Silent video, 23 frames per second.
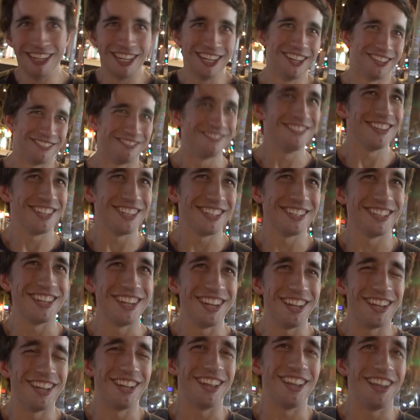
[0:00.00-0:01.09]
You get a
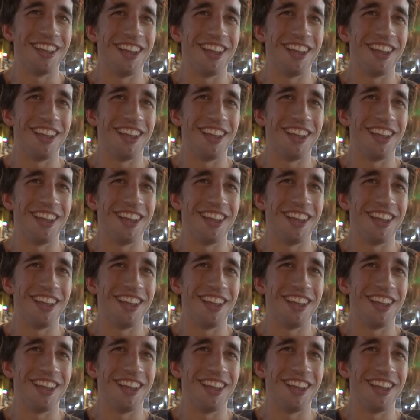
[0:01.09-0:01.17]
t-shirt,